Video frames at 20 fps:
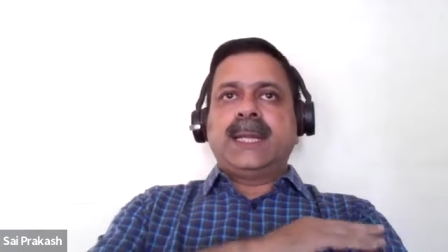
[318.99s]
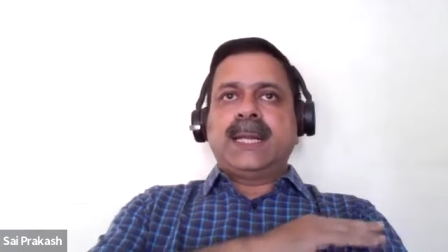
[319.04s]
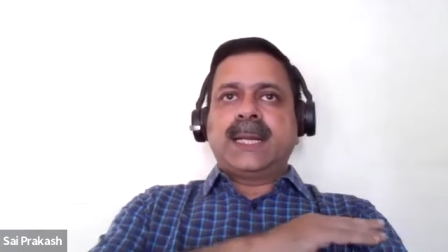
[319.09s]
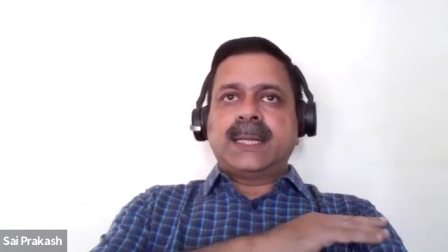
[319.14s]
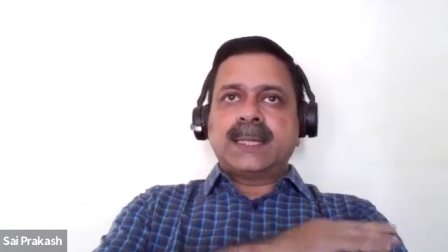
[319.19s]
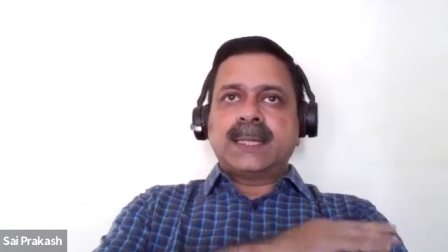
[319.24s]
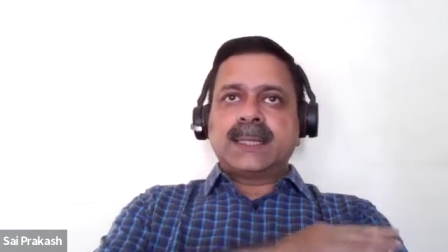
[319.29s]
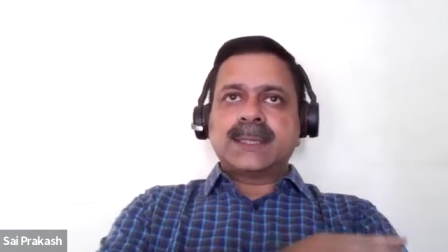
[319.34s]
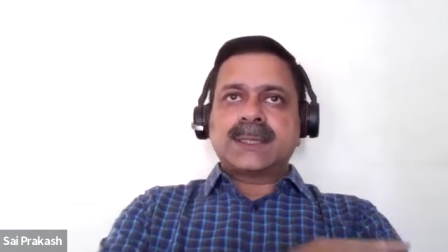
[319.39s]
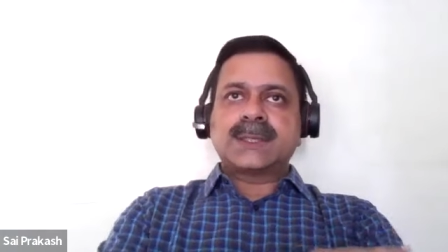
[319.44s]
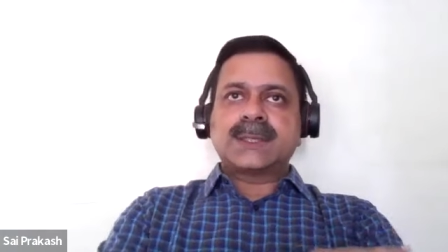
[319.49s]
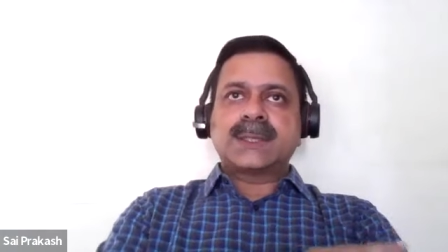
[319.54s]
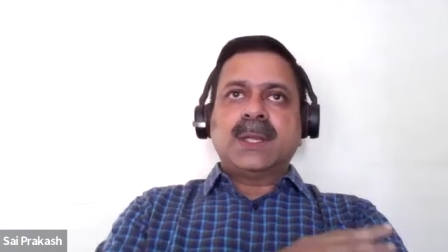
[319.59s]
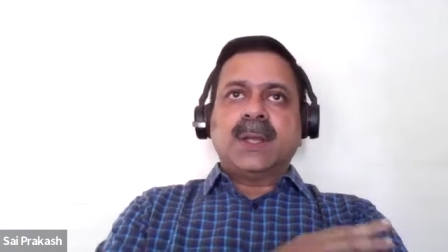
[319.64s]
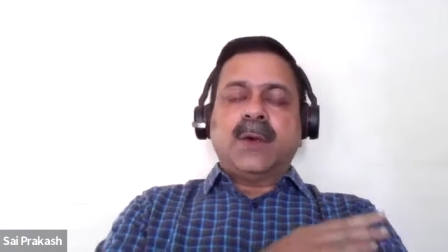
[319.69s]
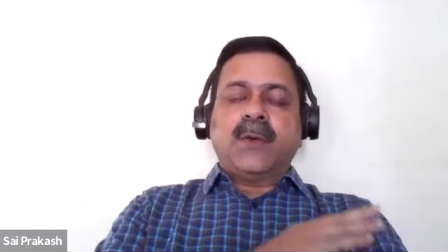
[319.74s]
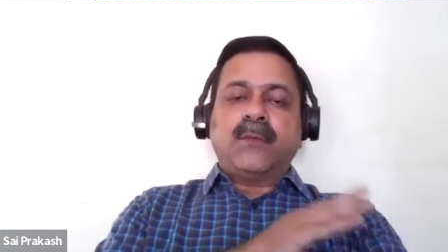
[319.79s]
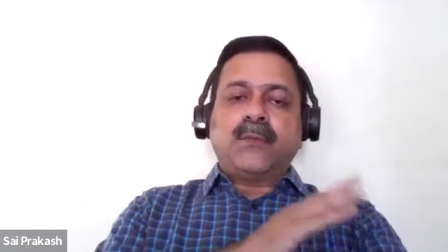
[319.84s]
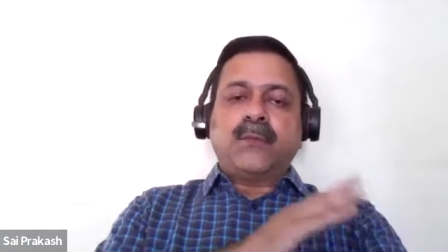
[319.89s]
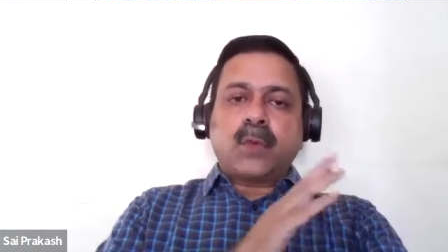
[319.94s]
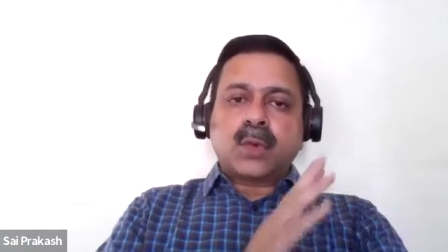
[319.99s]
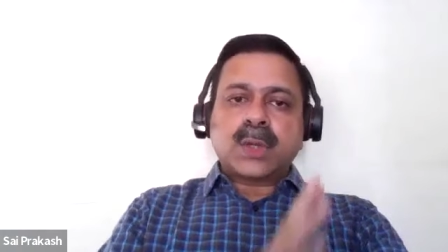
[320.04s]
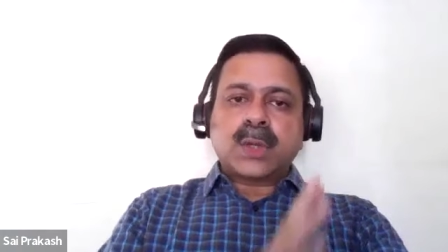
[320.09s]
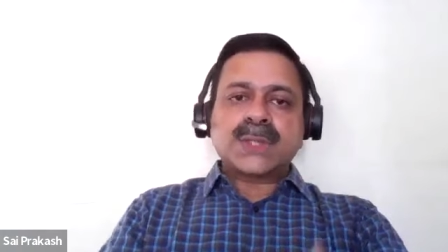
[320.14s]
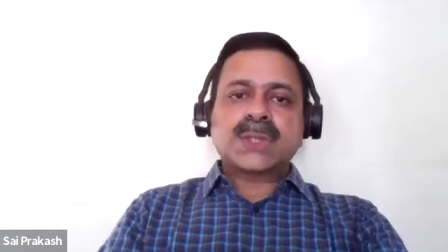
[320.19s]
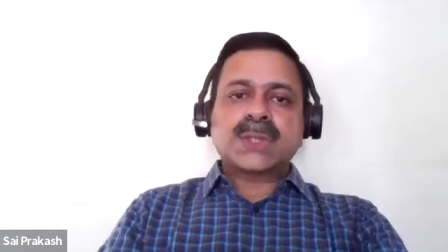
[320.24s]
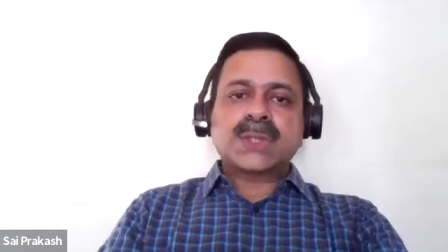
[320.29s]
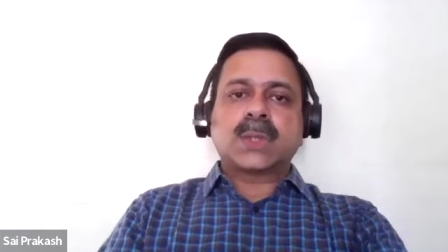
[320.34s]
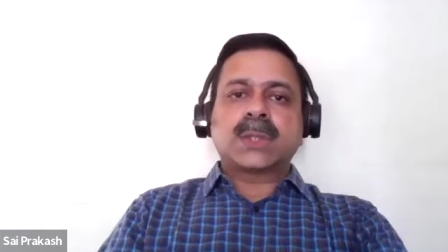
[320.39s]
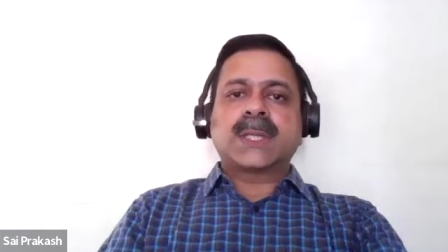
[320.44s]
let us
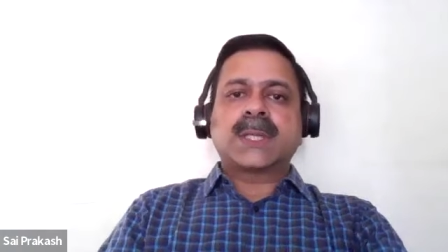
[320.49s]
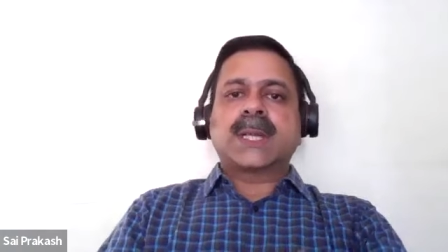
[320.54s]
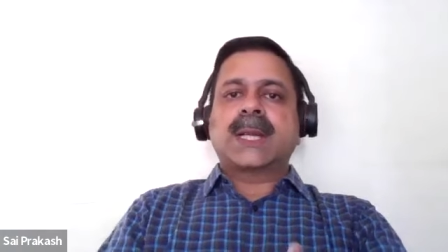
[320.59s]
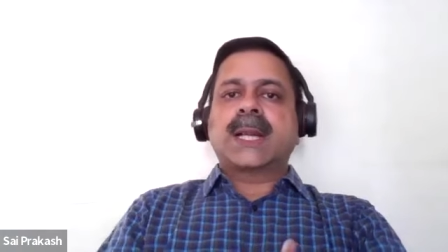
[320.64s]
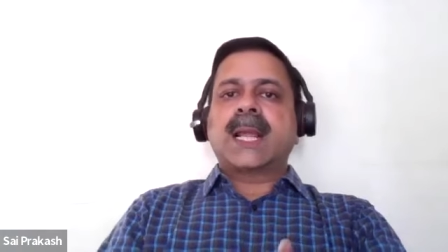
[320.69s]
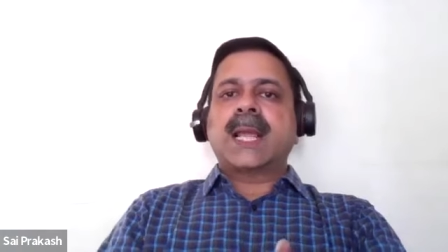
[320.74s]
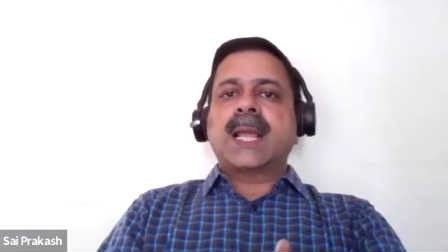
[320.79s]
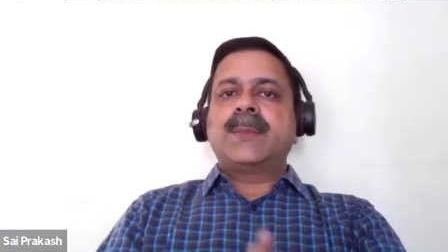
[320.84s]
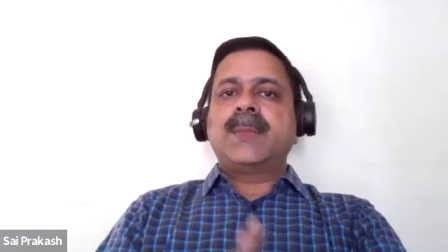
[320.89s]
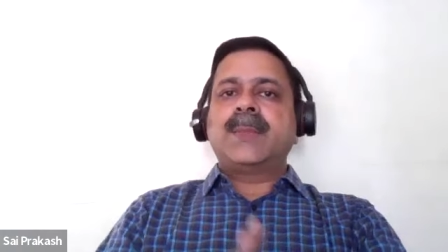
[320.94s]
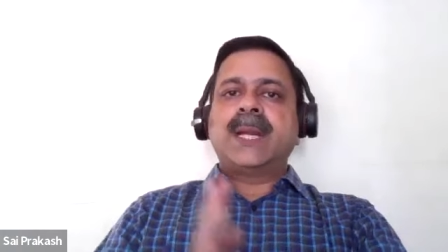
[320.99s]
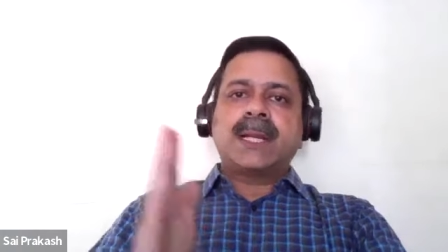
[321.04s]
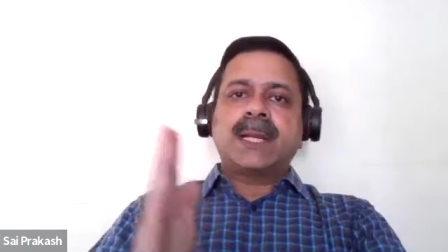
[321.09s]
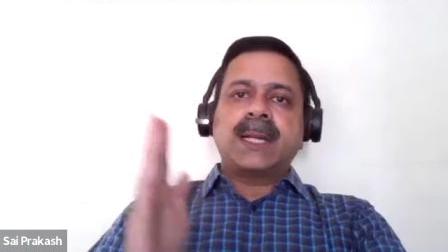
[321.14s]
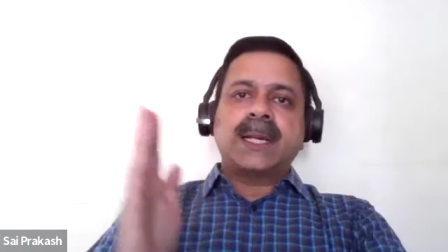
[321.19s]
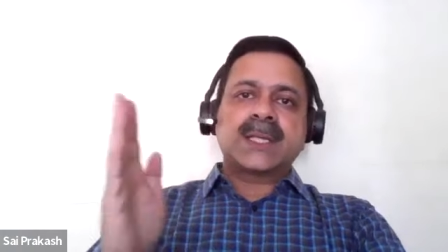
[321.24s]
focus on the reliability,